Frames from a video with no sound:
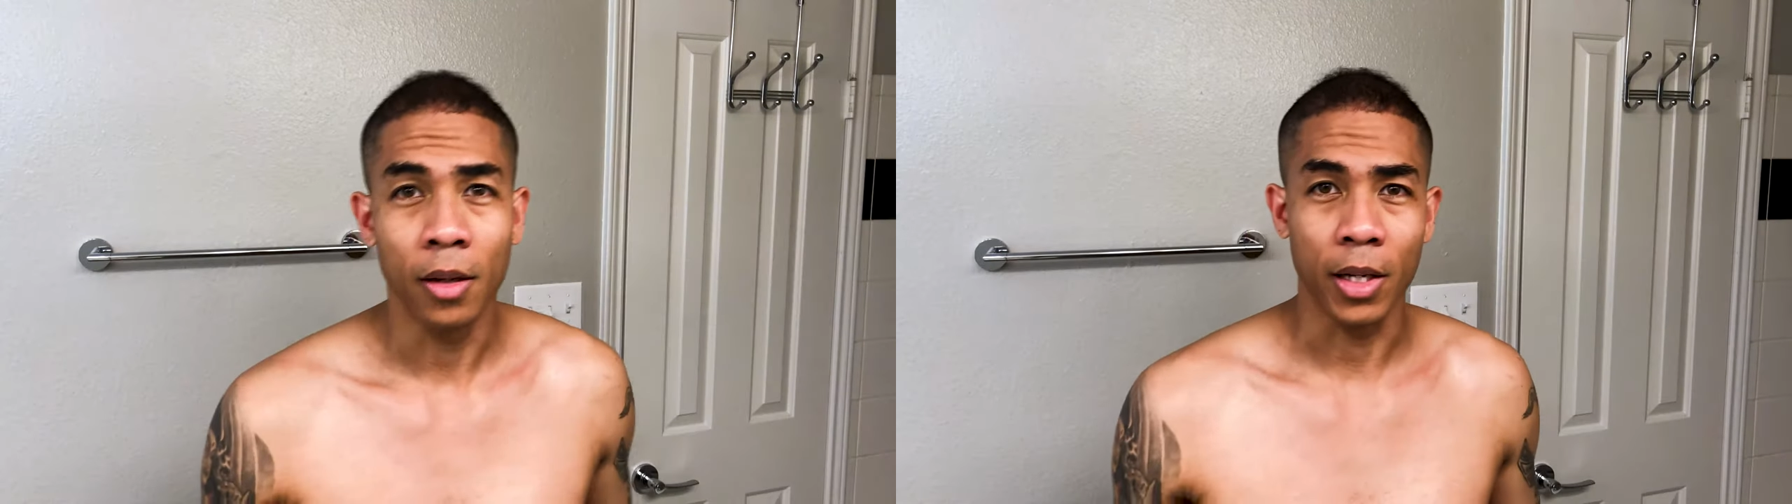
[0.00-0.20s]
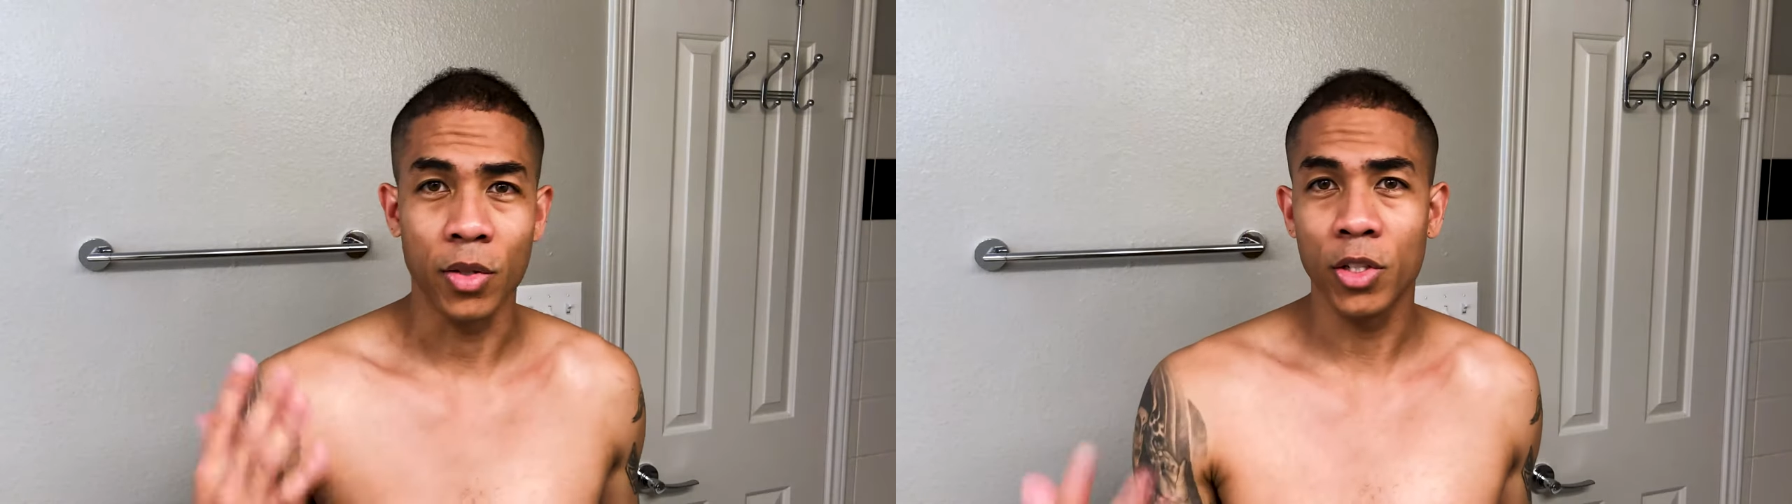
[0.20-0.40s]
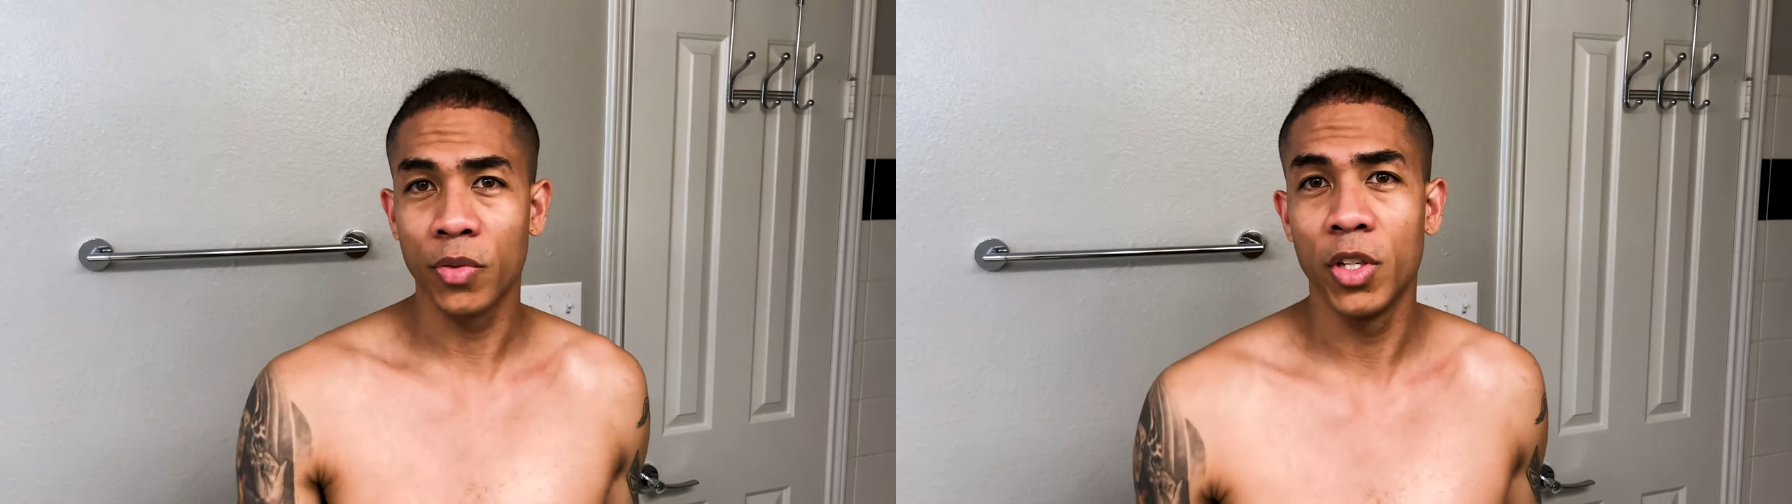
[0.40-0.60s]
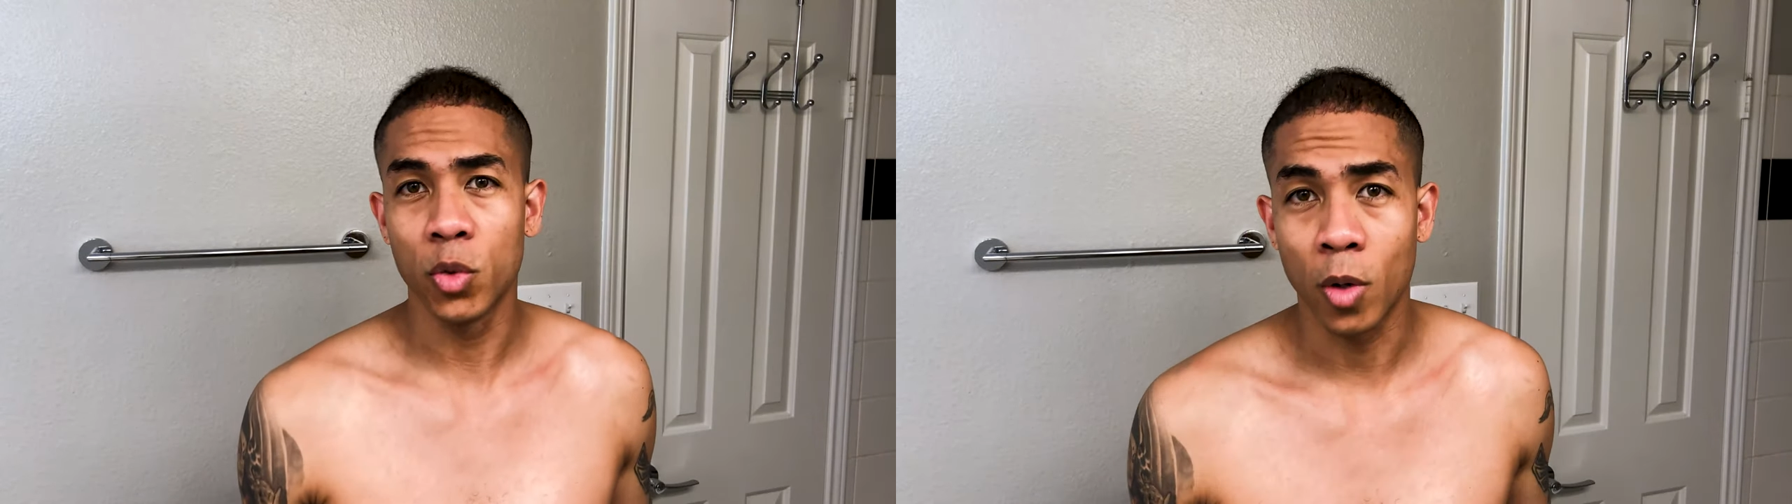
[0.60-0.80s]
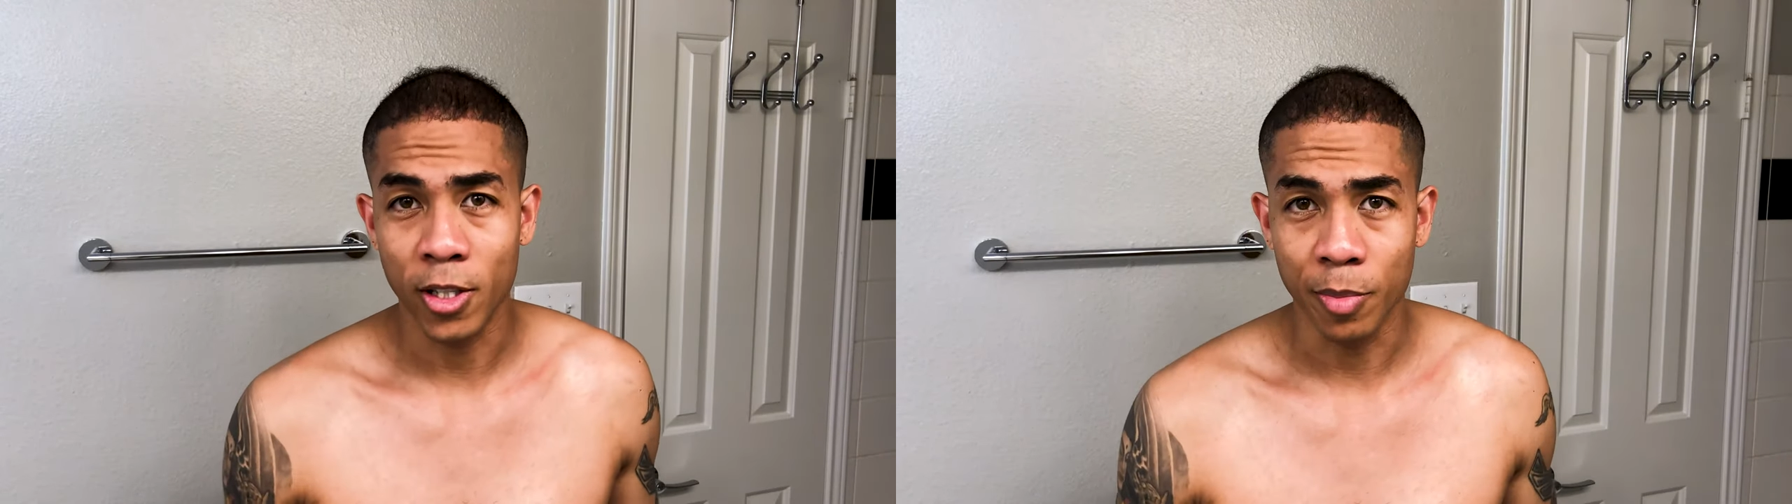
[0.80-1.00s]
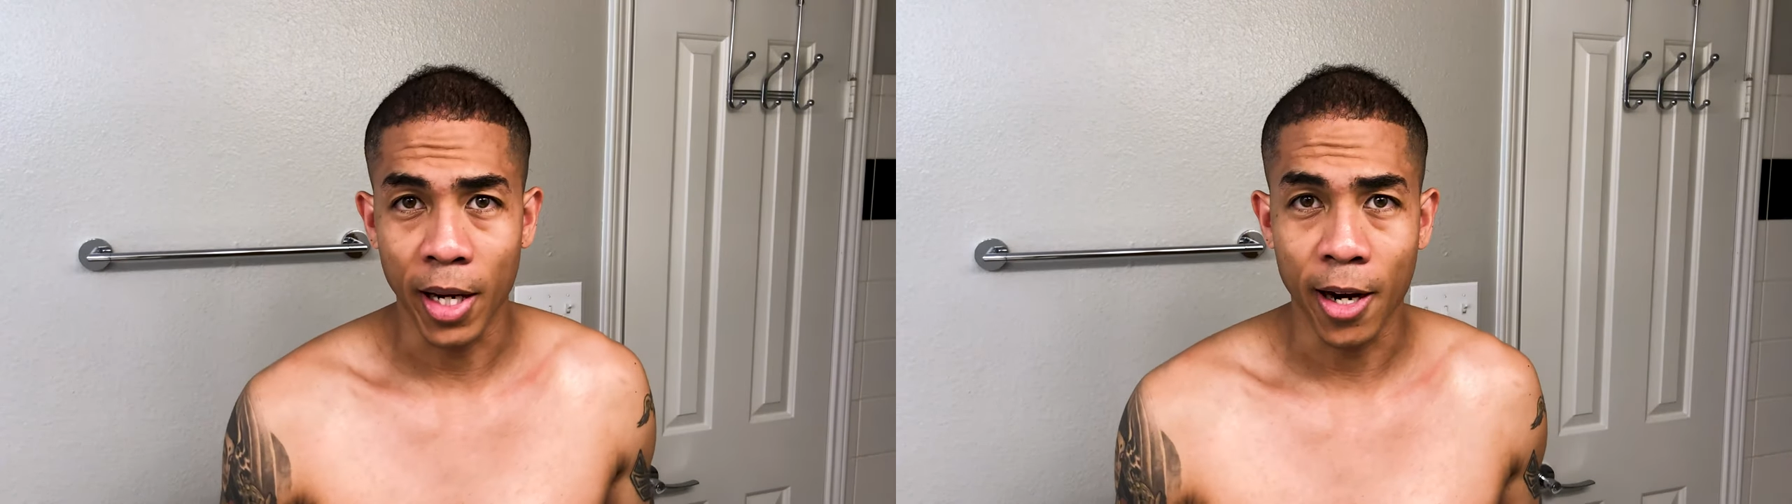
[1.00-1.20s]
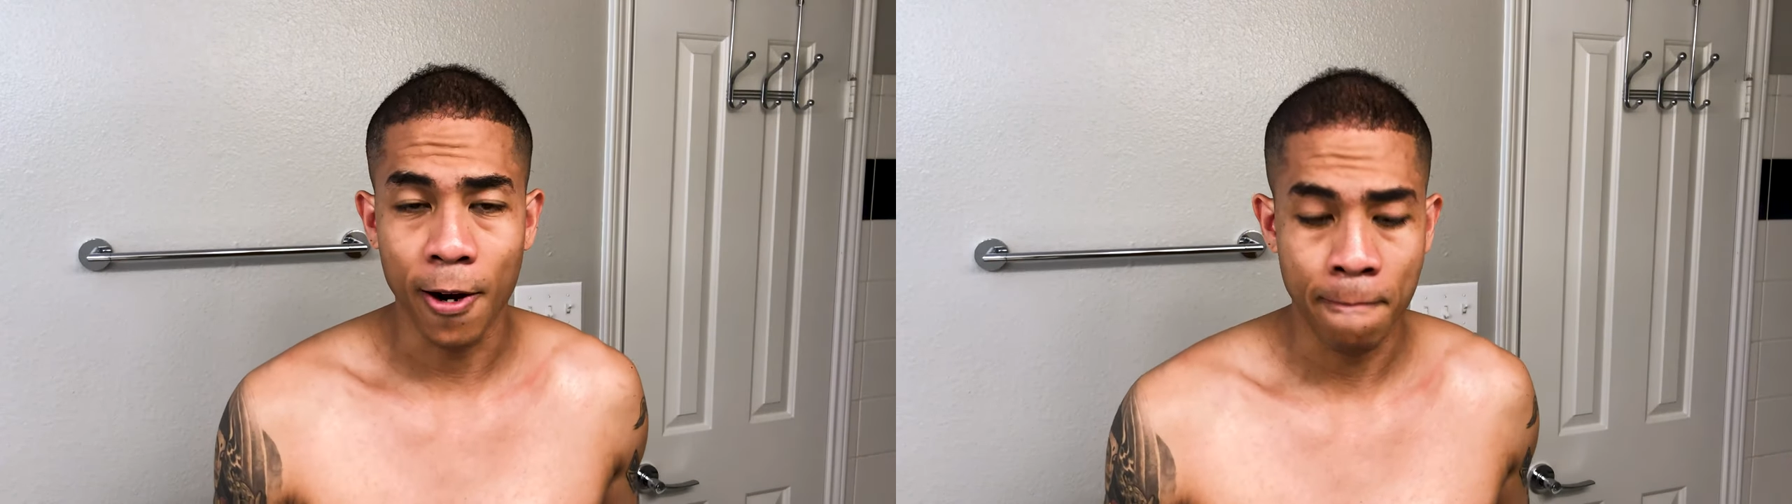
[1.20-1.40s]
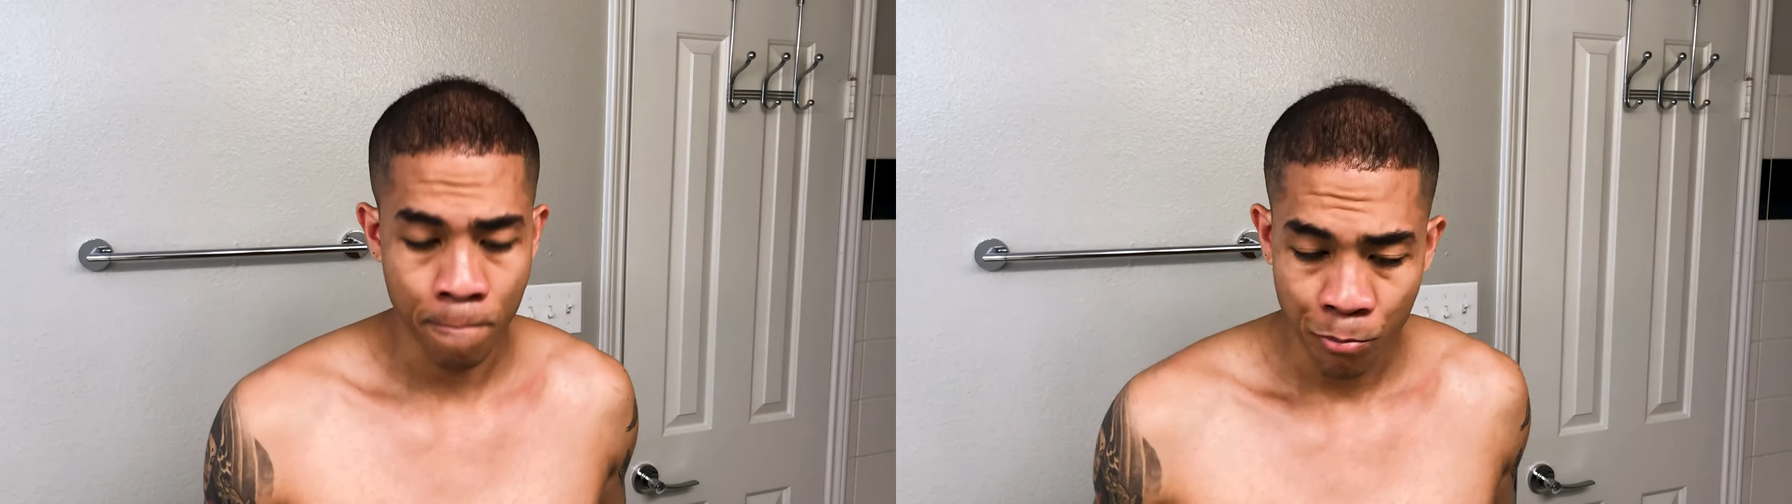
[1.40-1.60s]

Okay, so I just finished washing my hair.